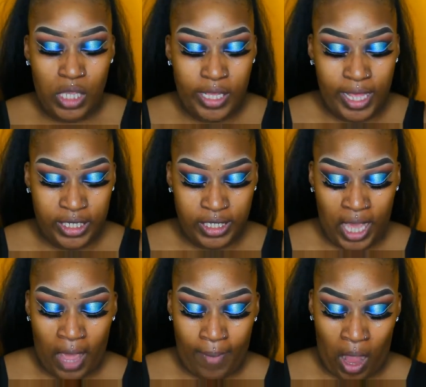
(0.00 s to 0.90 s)
They just
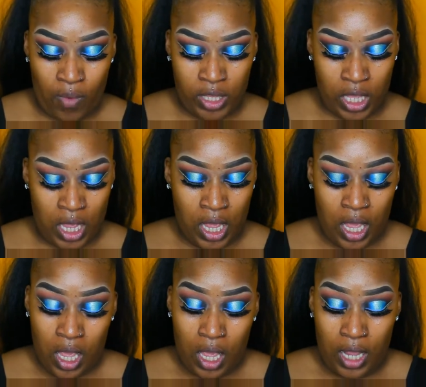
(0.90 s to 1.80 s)
came out with it.
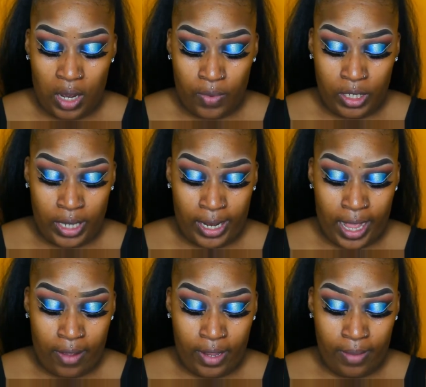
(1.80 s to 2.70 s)
And I really like
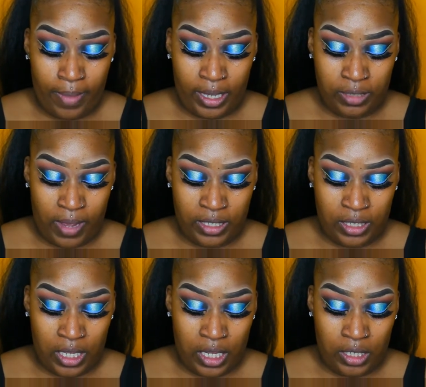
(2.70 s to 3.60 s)
how it makes my
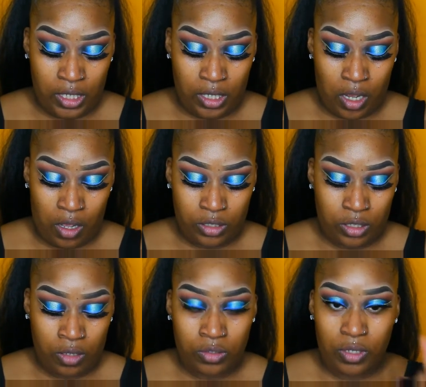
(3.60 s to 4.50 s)
skin look
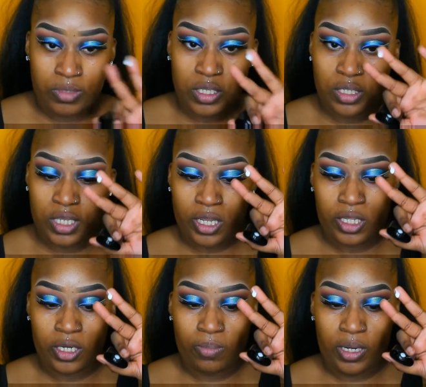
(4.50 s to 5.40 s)
also. So I'm just going to take a
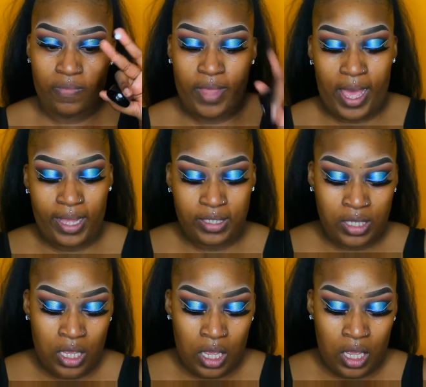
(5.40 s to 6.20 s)
little bit of that